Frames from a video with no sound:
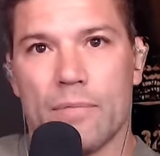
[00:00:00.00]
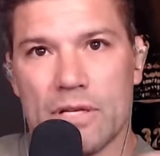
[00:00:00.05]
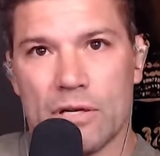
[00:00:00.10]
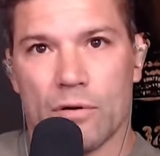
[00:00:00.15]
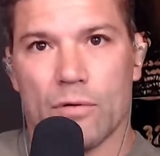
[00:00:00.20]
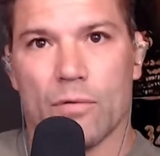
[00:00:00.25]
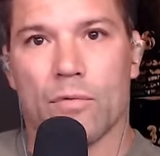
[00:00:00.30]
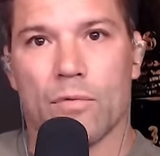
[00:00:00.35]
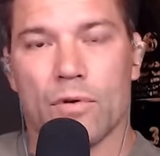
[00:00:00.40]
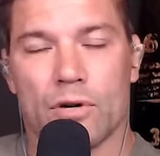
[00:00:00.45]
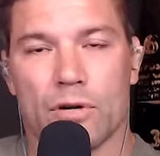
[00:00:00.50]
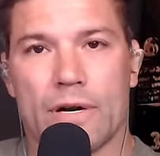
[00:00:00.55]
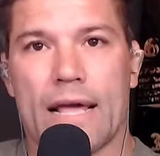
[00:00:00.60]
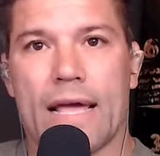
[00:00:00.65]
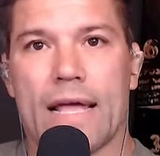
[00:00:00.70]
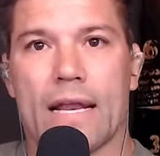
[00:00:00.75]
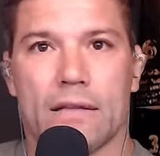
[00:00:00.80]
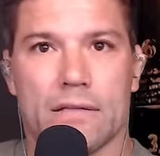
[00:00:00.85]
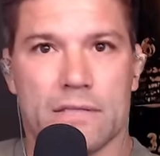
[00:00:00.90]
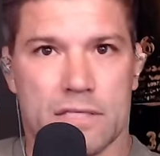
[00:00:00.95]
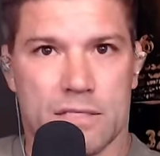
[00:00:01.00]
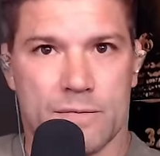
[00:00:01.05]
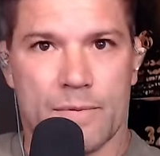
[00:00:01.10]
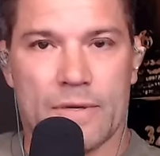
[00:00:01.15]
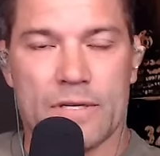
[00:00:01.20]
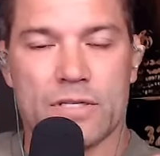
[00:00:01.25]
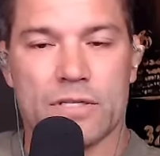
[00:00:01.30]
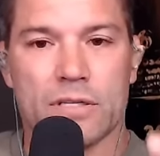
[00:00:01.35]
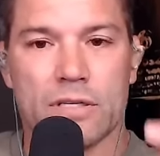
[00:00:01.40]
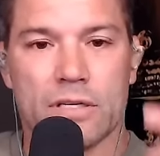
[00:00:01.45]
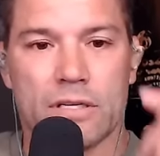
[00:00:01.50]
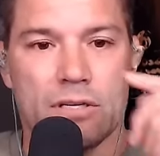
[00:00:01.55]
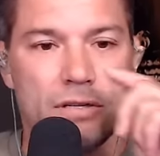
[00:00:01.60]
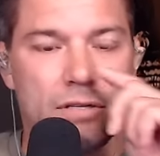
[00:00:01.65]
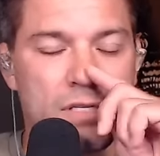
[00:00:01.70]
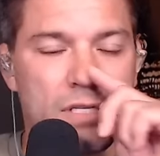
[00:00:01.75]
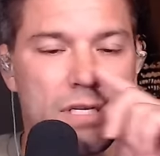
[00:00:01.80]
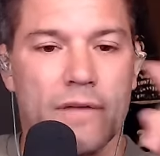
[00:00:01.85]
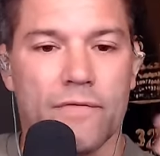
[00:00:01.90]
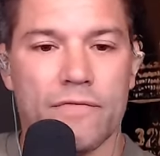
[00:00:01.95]
You know, when we're an analyst, especially like
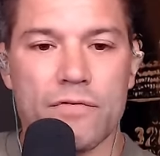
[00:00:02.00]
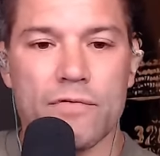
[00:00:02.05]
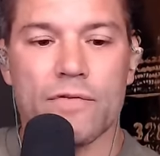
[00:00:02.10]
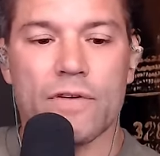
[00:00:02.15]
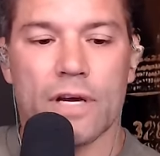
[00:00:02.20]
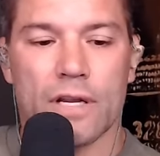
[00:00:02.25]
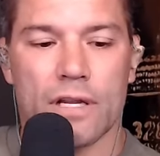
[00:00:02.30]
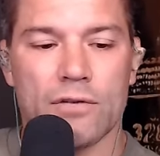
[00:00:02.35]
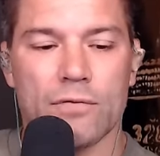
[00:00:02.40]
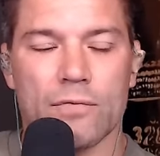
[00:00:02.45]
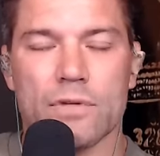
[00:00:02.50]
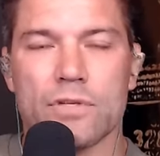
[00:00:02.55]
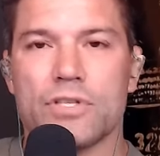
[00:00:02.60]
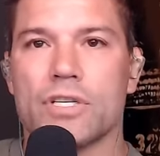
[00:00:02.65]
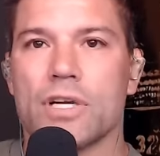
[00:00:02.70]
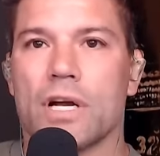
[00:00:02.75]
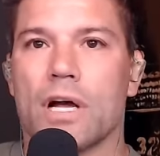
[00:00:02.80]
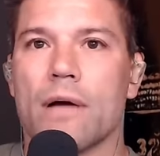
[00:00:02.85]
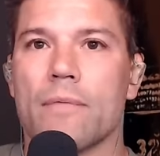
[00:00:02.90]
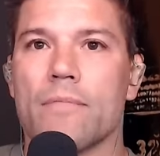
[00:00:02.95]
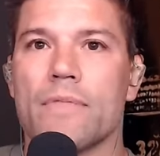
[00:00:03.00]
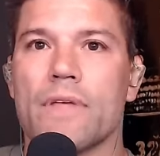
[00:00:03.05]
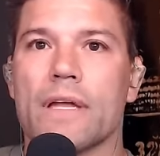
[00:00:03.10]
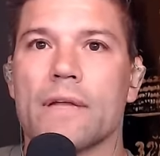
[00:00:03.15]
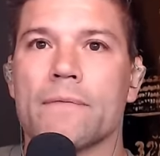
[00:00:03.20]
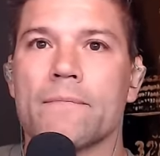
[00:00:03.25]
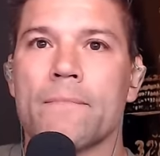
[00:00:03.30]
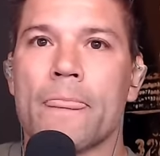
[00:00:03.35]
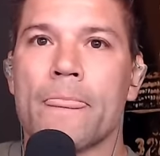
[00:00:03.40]
yourself, you've got to do a job that